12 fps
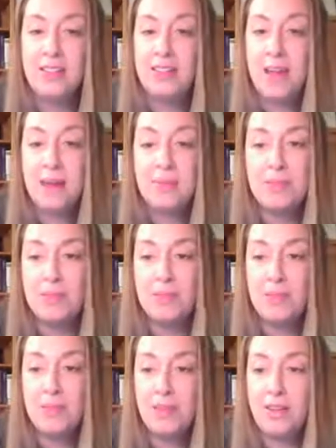
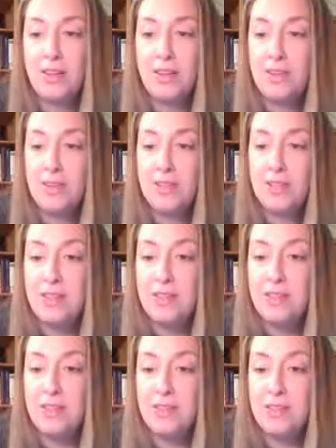Absolutely, you can use
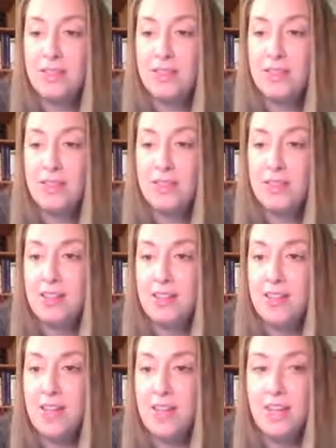those. I'm
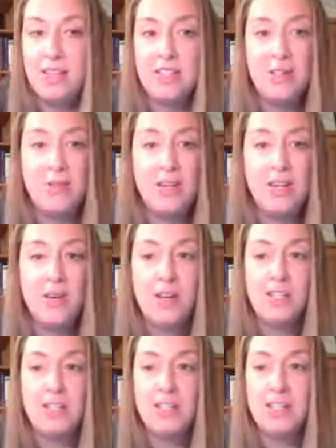not getting too many
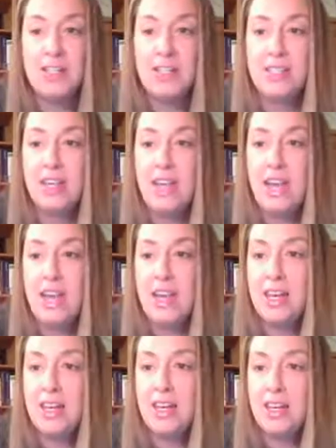questions
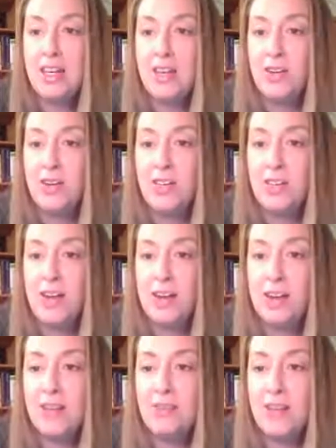today, or else they're
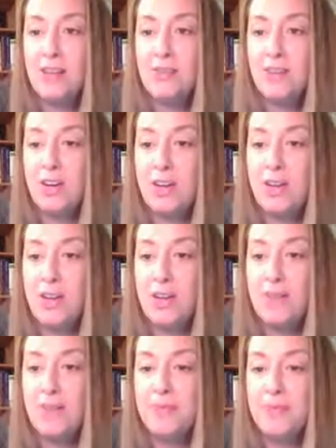not coming in very
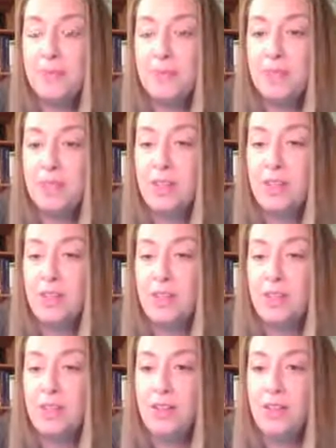well
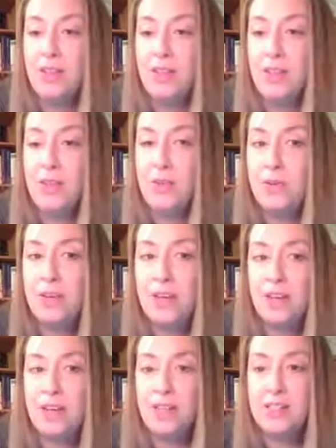through
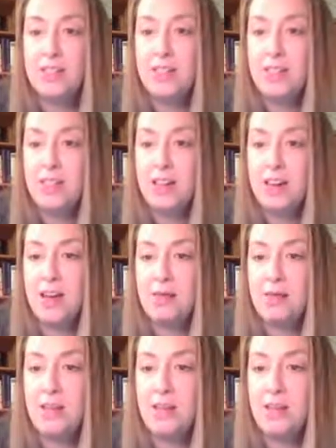the system.